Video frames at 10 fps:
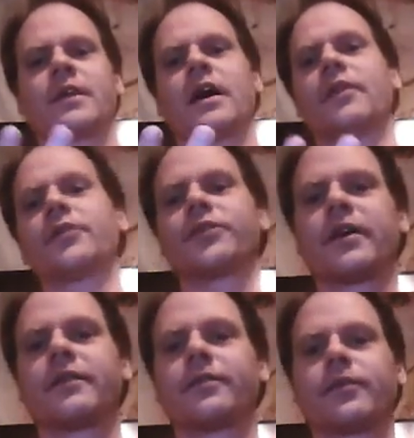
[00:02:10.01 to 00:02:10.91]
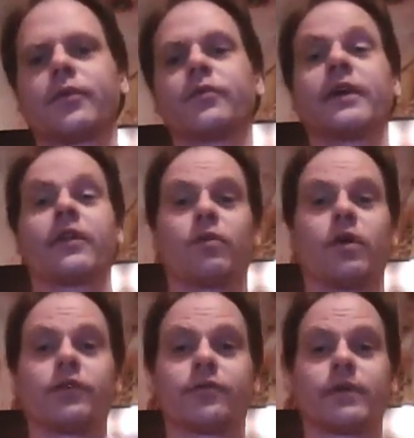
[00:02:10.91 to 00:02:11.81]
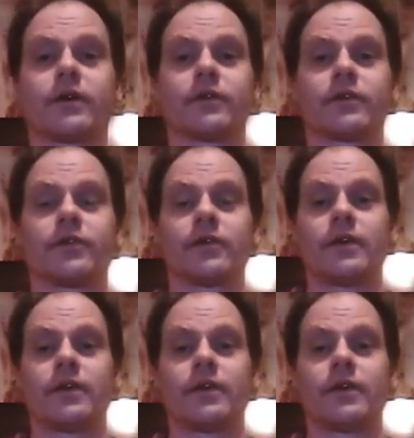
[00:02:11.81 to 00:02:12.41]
other stuff through Death Waltz Records,